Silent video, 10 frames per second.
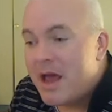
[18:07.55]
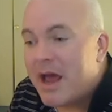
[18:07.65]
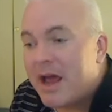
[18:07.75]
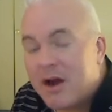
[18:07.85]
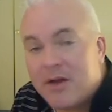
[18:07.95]

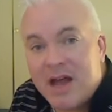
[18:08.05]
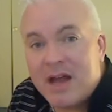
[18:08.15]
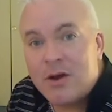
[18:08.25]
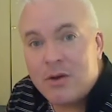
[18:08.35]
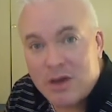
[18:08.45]
And on
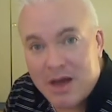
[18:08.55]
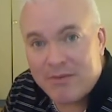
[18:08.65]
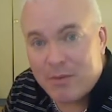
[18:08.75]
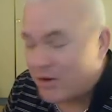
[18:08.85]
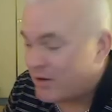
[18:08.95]
that note, you
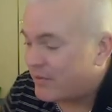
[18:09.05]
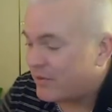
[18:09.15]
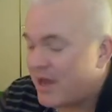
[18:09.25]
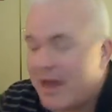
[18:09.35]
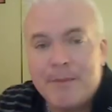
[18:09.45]
have a
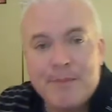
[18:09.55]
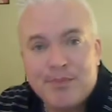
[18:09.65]
wonderful day.